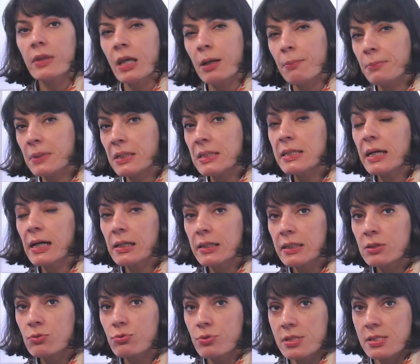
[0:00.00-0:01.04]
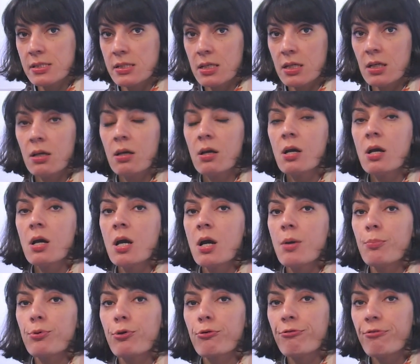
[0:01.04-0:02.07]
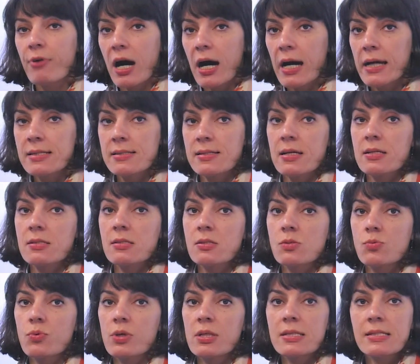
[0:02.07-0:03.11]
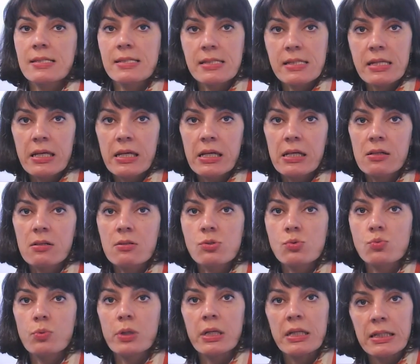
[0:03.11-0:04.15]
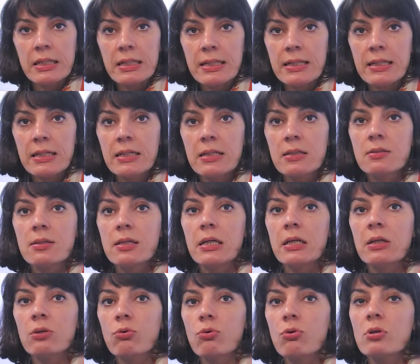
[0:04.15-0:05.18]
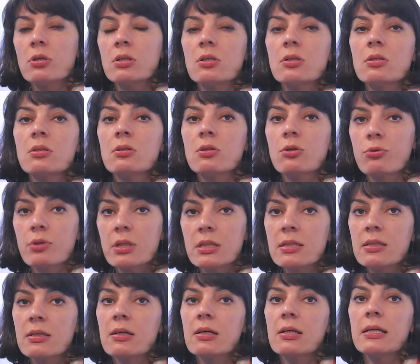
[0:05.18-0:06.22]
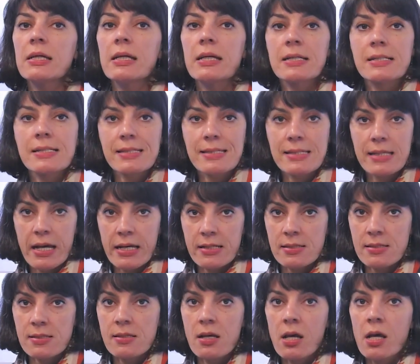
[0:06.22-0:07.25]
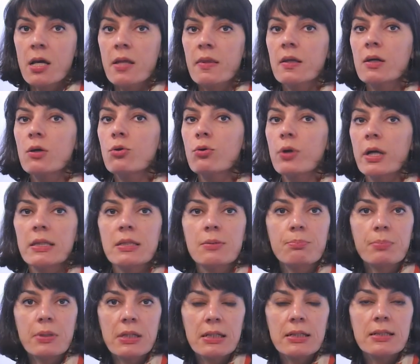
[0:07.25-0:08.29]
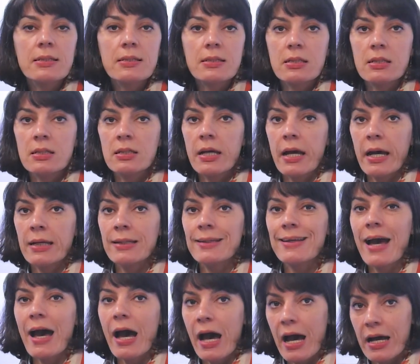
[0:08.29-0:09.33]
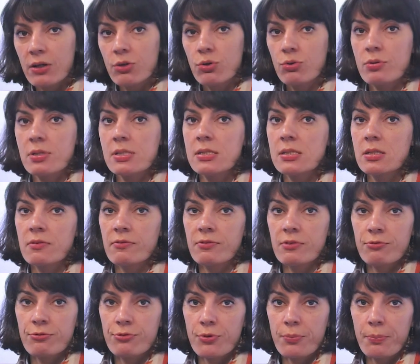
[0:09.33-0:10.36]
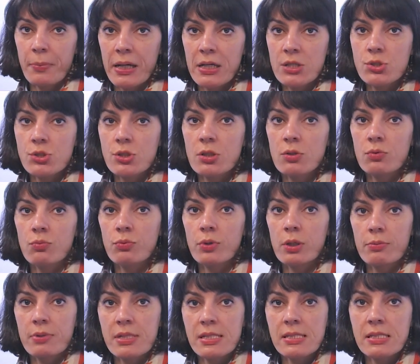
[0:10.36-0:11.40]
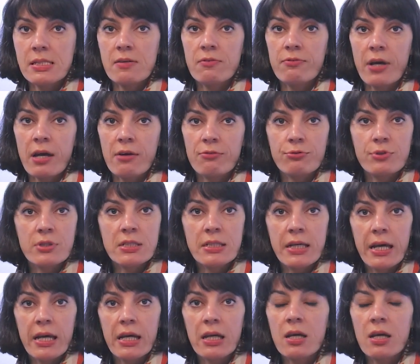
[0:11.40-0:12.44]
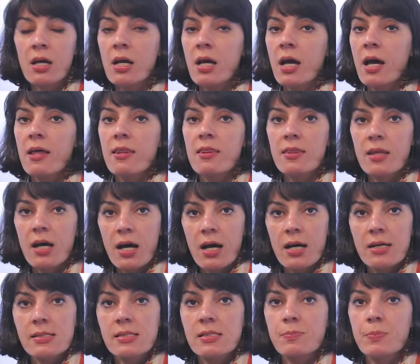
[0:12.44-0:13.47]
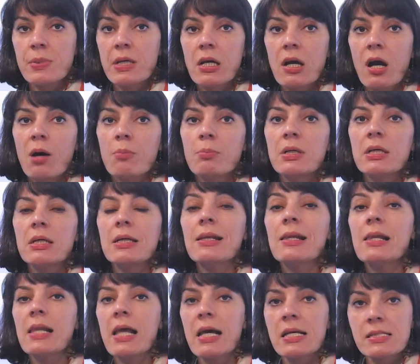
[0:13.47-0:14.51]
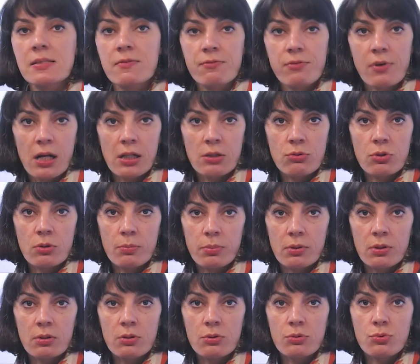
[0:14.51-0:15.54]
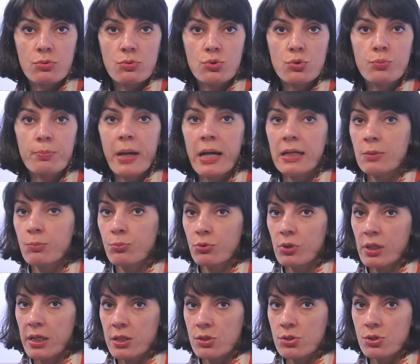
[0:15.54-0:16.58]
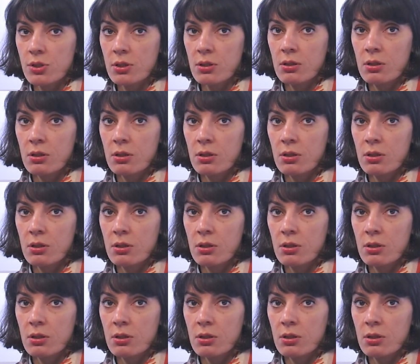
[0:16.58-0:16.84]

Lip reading: Media literacy provides us with the skills we need in order to critically assess the credibility and accuracy of information we receive every day, thus becoming less vulnerable to manipulation.